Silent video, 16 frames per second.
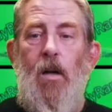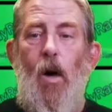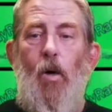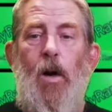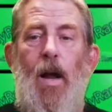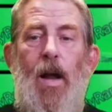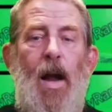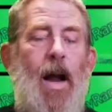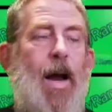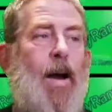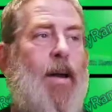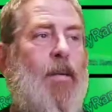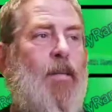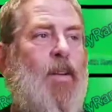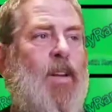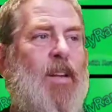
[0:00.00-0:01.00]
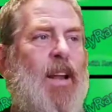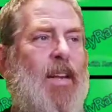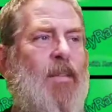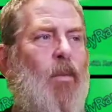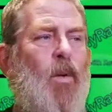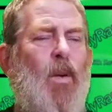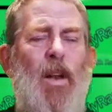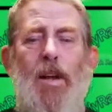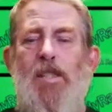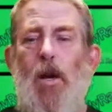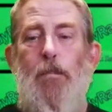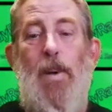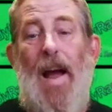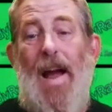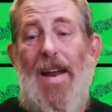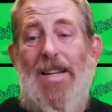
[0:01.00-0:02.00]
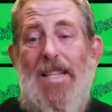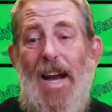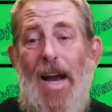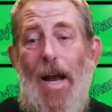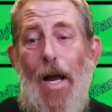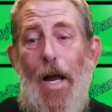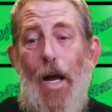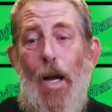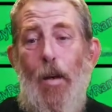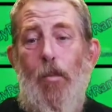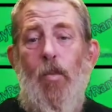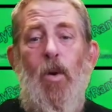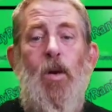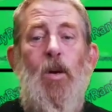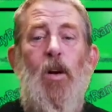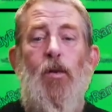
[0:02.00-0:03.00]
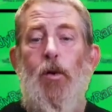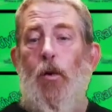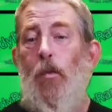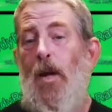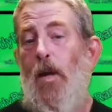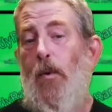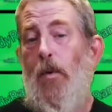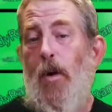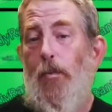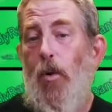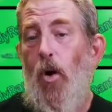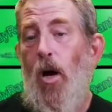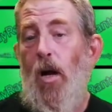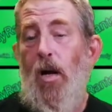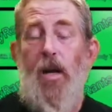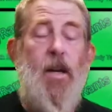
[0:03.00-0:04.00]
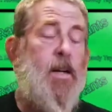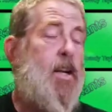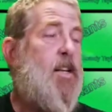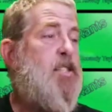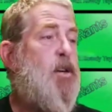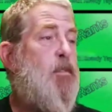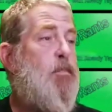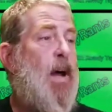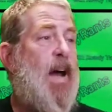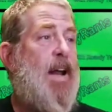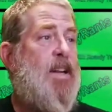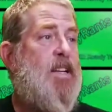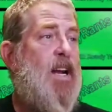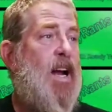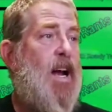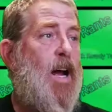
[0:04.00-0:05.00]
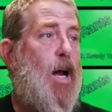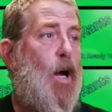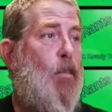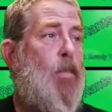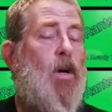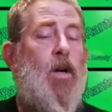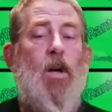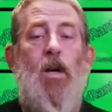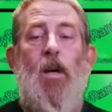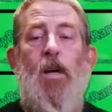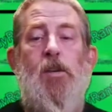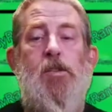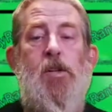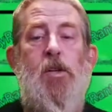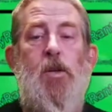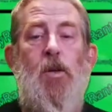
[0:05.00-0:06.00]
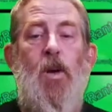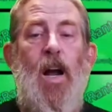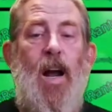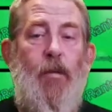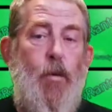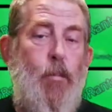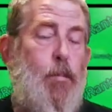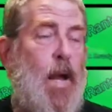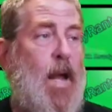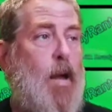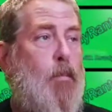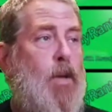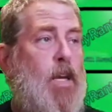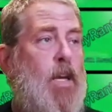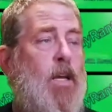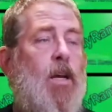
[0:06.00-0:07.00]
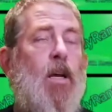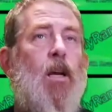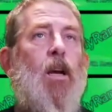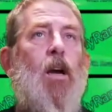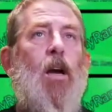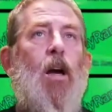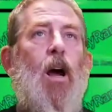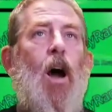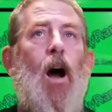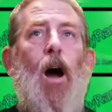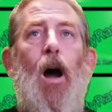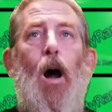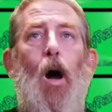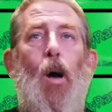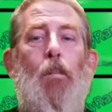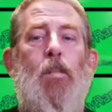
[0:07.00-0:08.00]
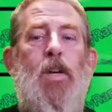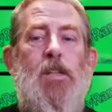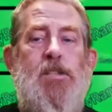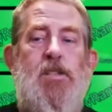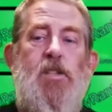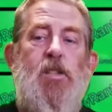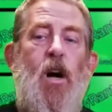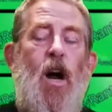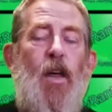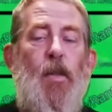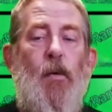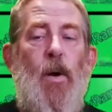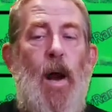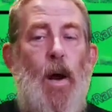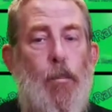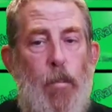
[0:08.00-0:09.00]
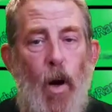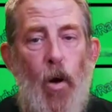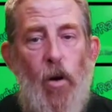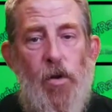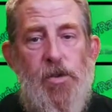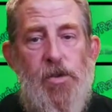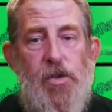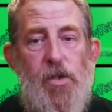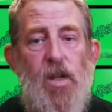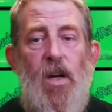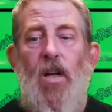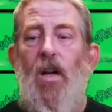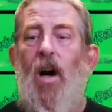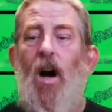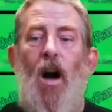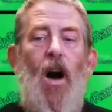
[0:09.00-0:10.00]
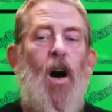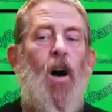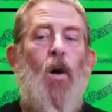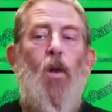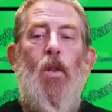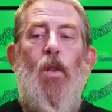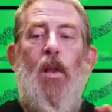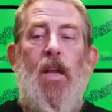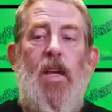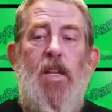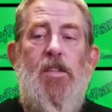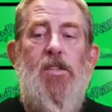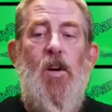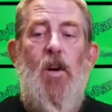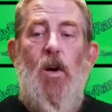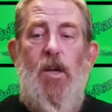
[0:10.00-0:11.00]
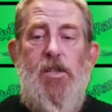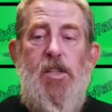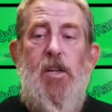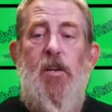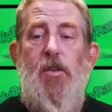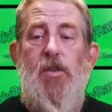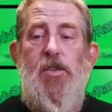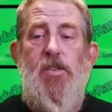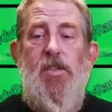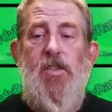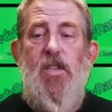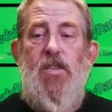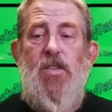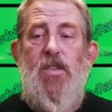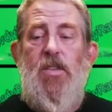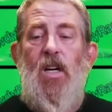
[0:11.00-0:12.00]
Okay, it's a bad time for me to be pregnant. It's a bad time to have a baby. It's not the right person. All these are excuses.